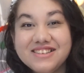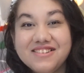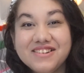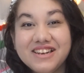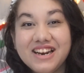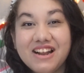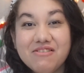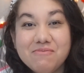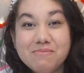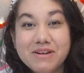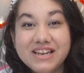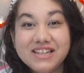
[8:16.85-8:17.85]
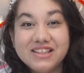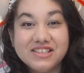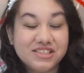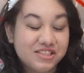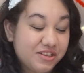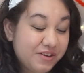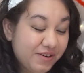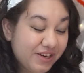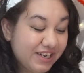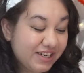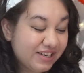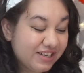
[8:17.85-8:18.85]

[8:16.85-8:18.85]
Look at how big the screen